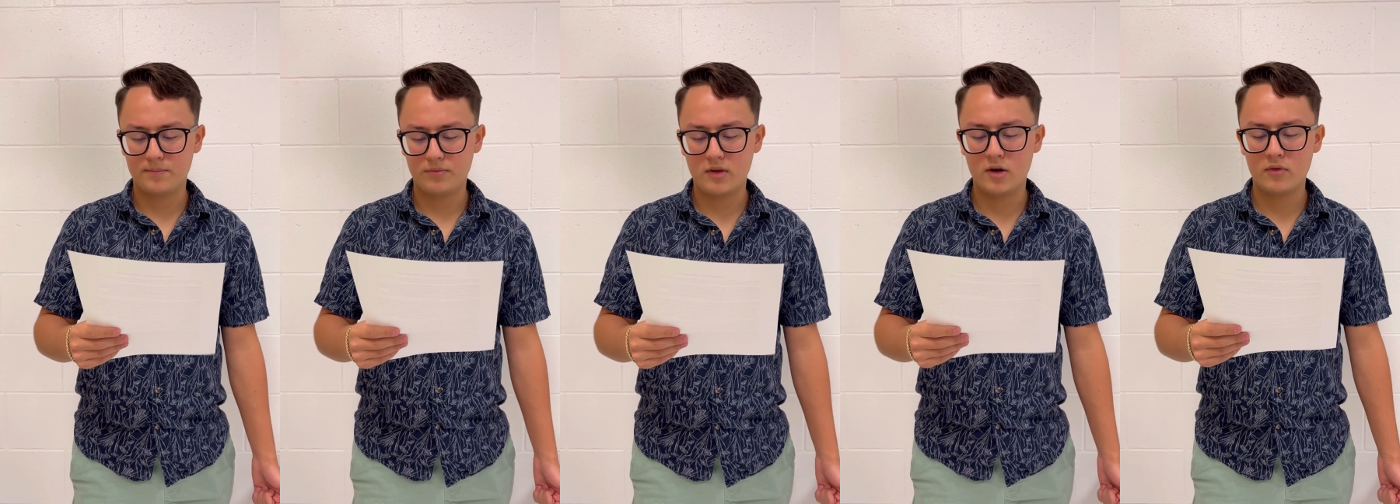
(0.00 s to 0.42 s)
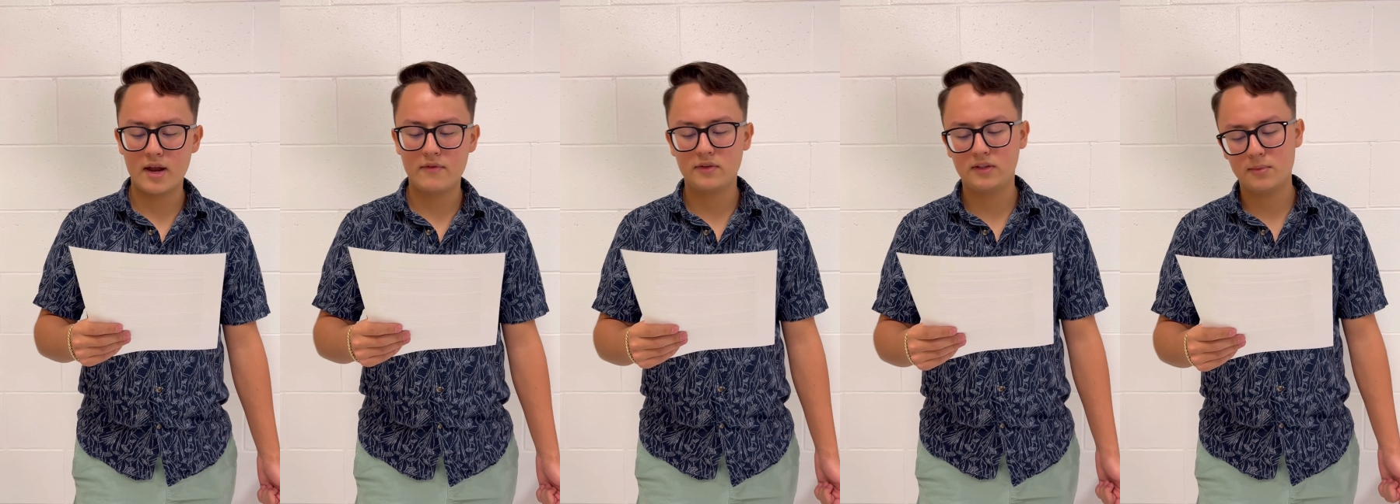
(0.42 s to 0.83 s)
They don't
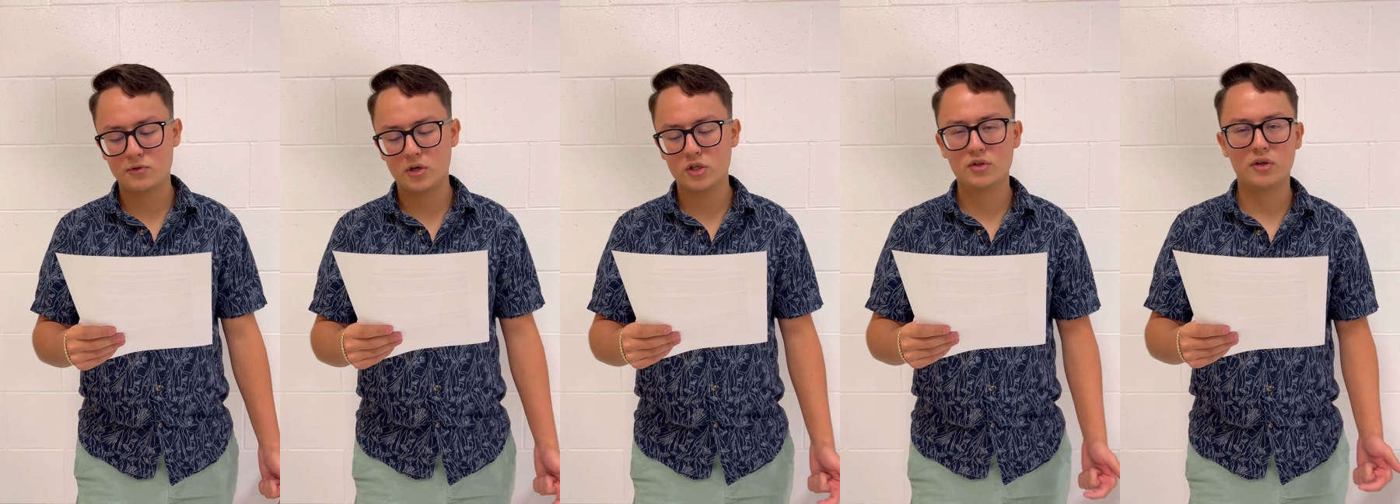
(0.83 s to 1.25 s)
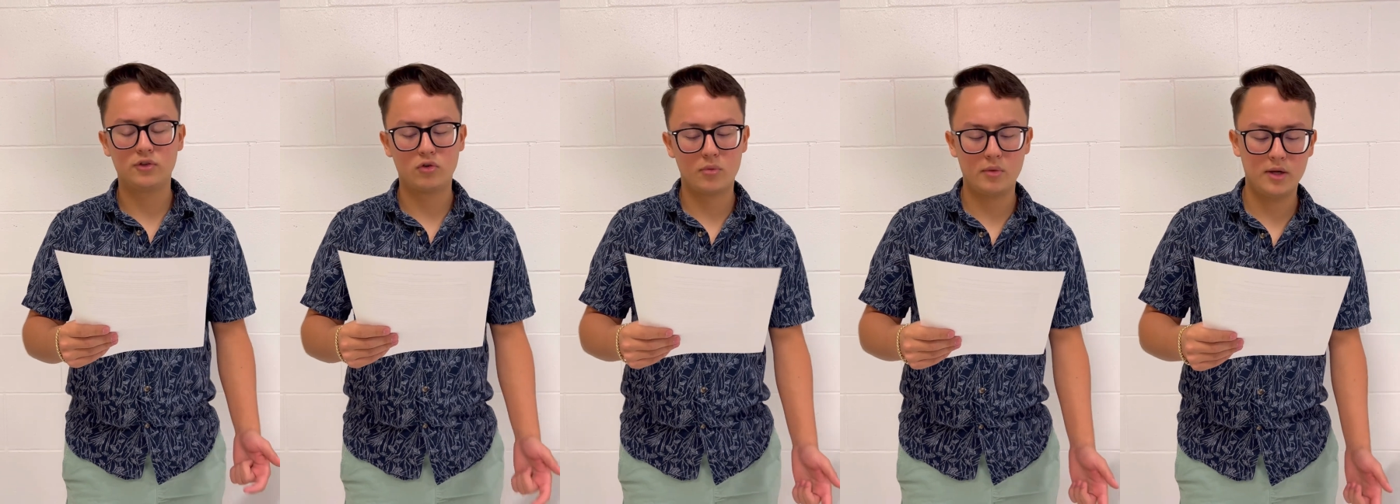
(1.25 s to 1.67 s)
have the same structure as
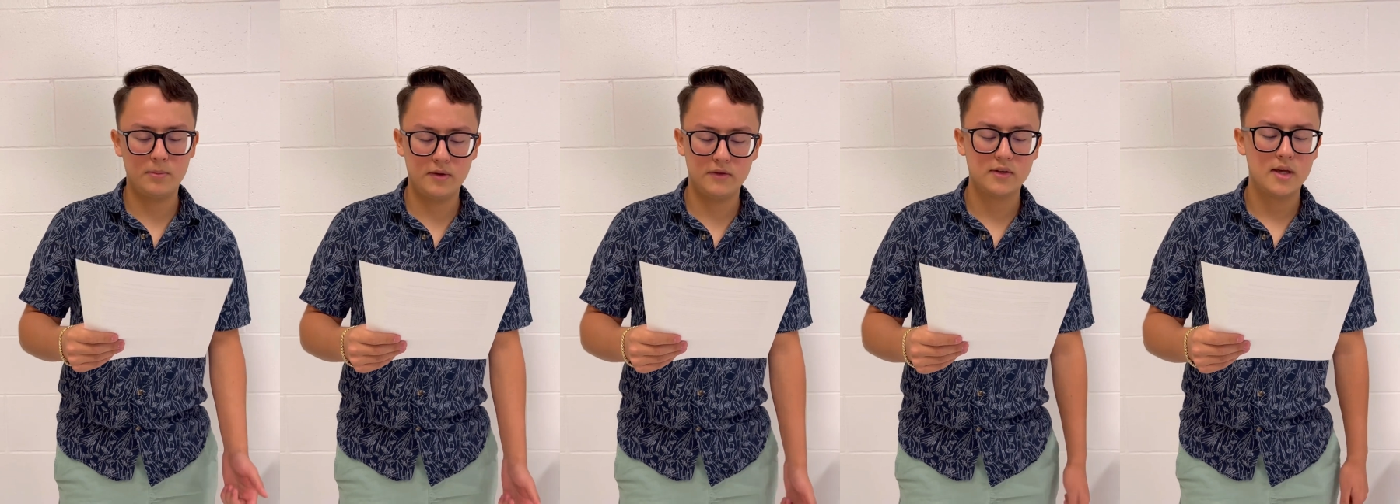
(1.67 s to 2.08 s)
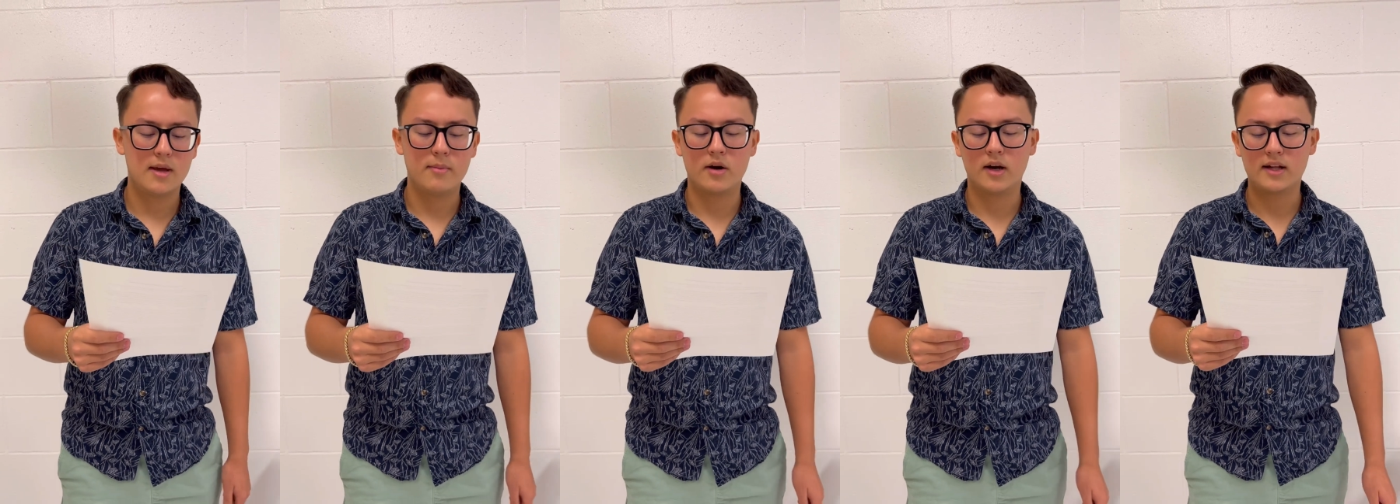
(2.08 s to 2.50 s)
normal lipids,
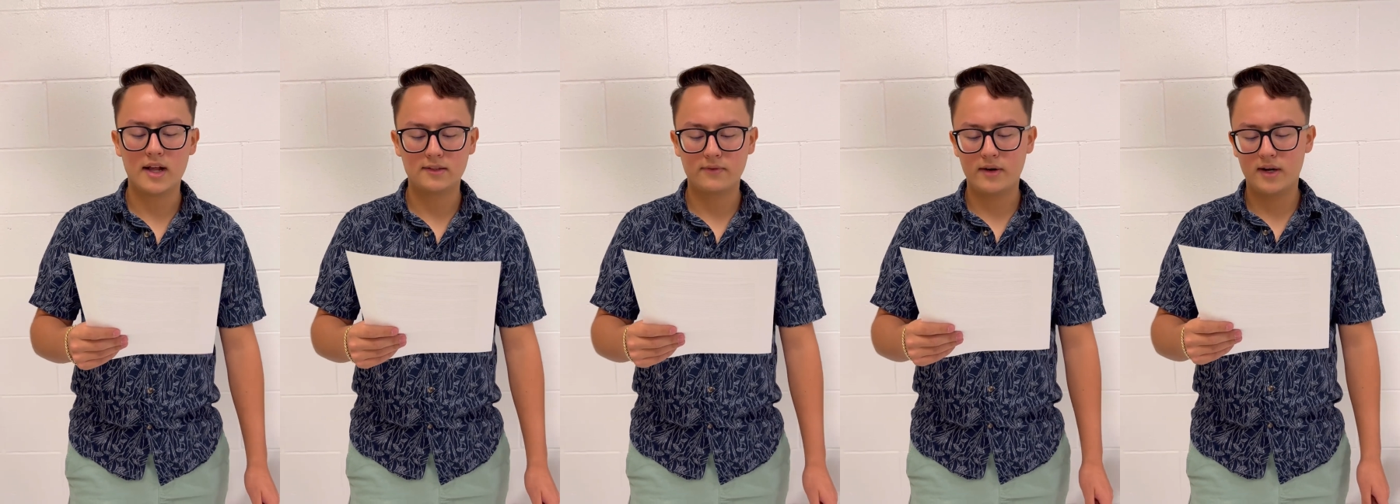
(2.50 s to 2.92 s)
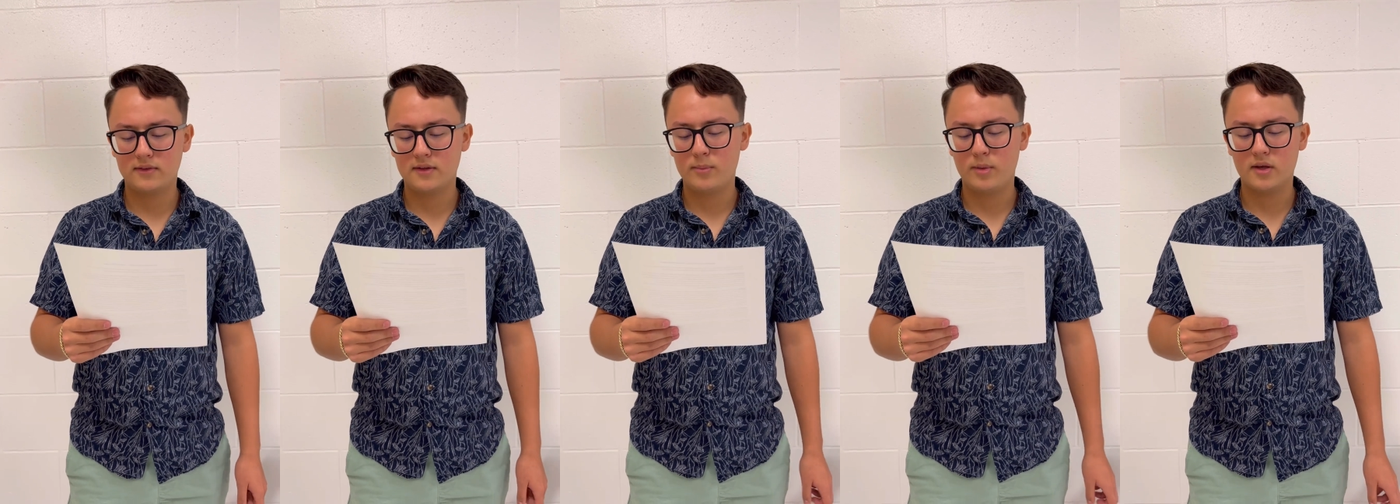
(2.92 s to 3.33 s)
but are classified as
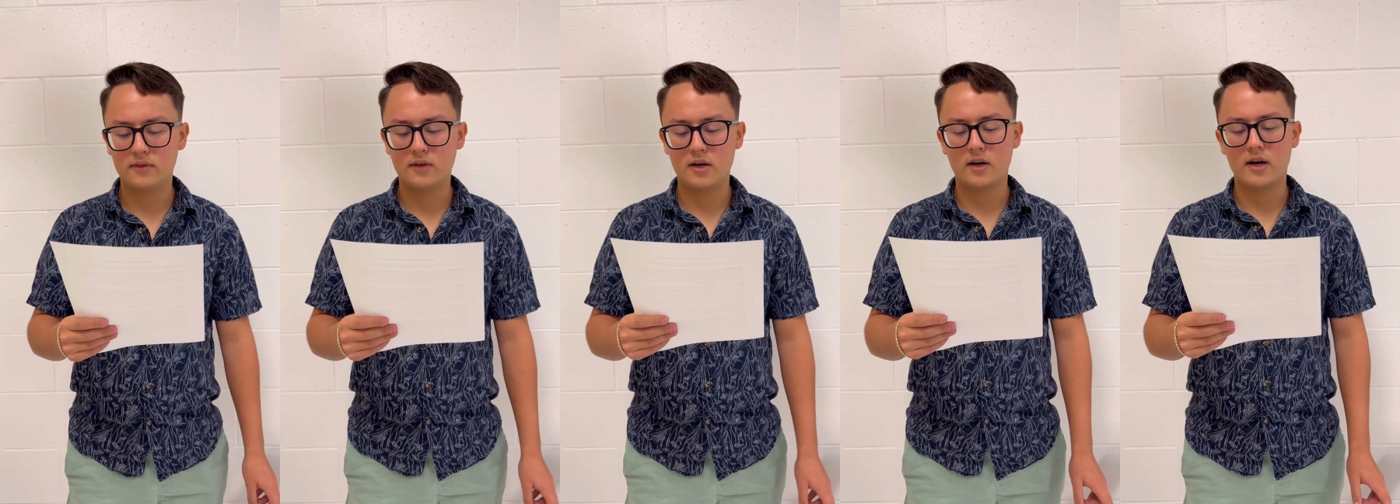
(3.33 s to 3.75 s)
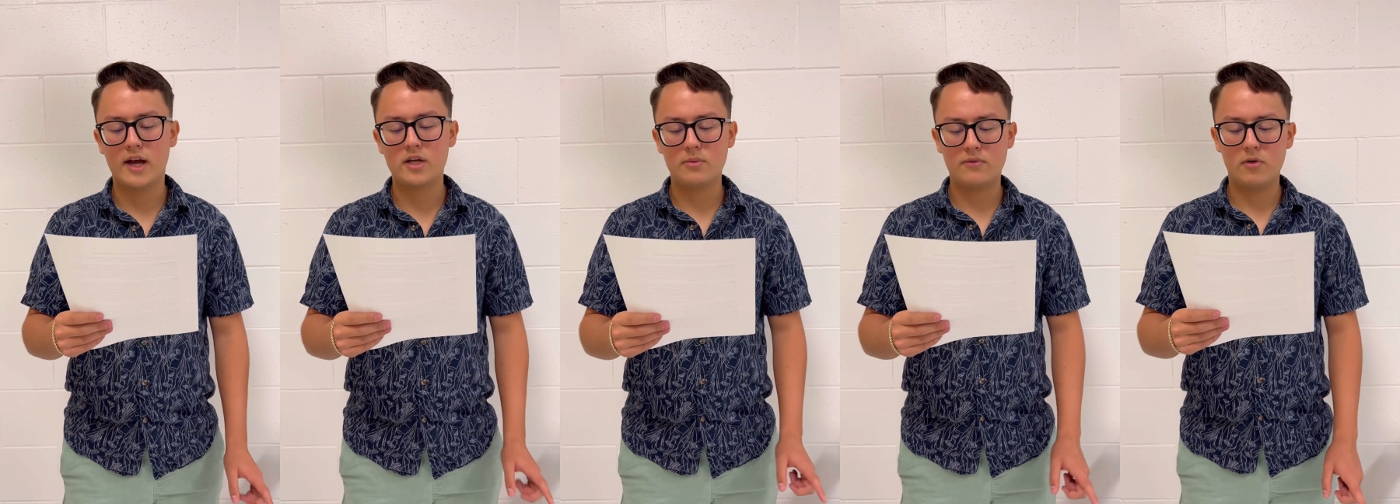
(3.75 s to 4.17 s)
them because they are
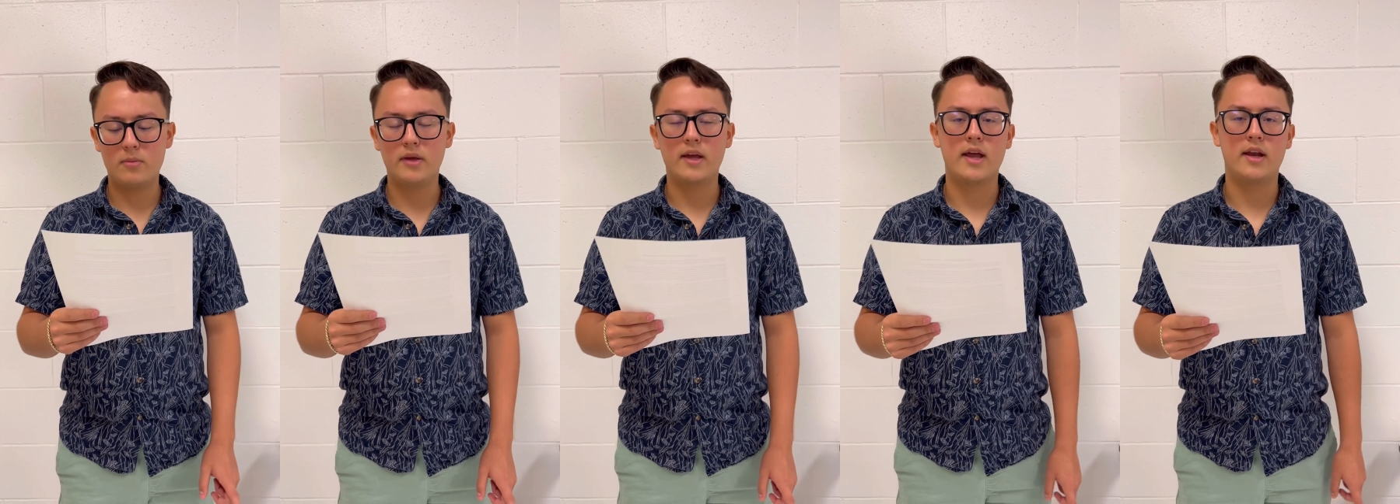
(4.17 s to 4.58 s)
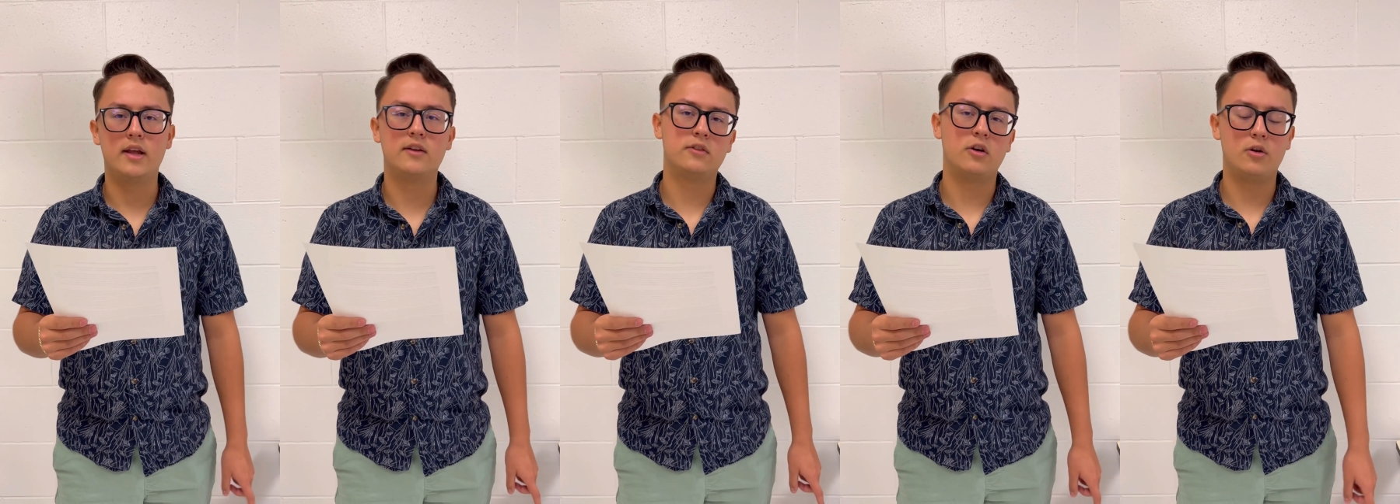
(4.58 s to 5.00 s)
hydrophobic and
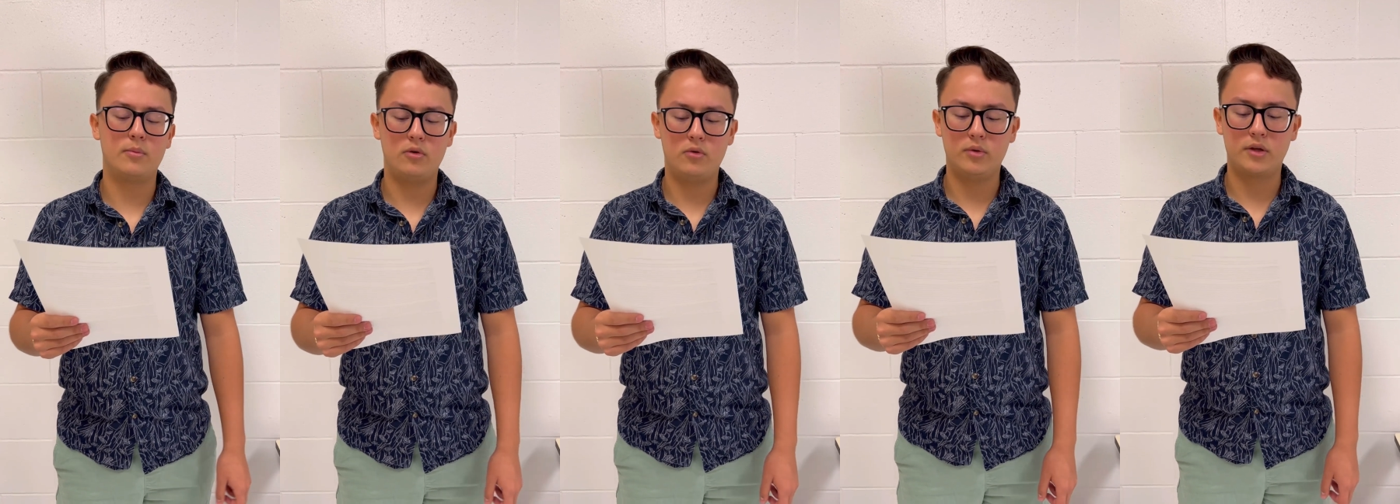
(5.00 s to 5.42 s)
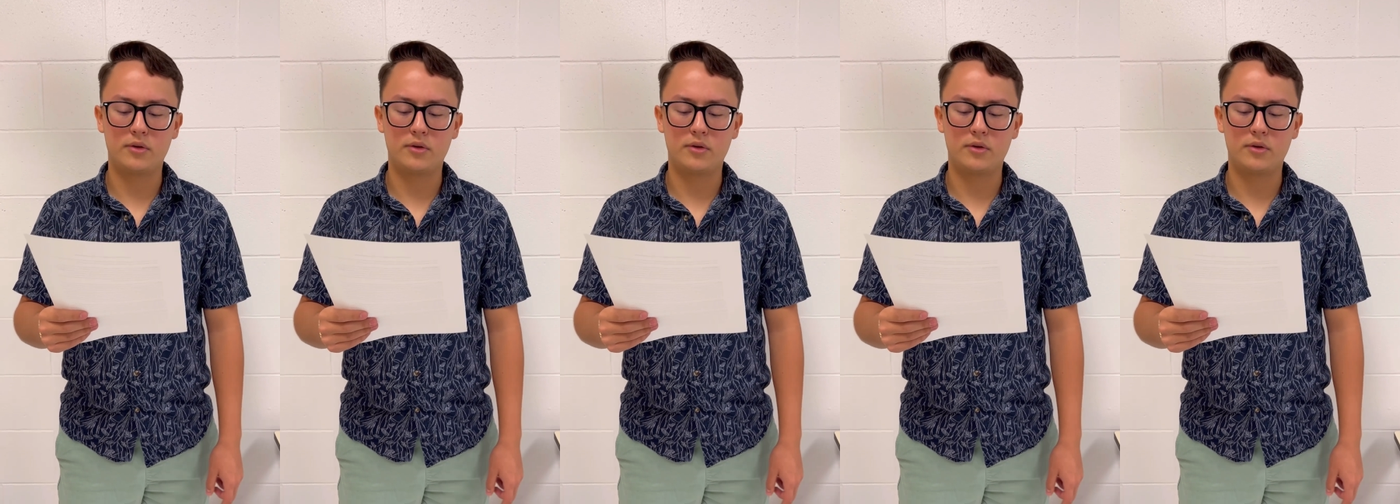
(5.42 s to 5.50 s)
insoluble with